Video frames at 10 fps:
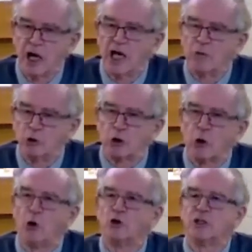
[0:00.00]
and it will
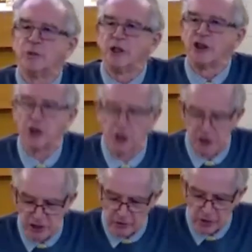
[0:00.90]
cause you to be
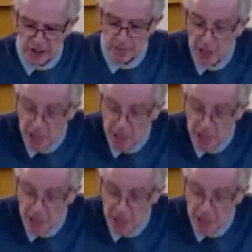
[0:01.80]
thirsty for Him.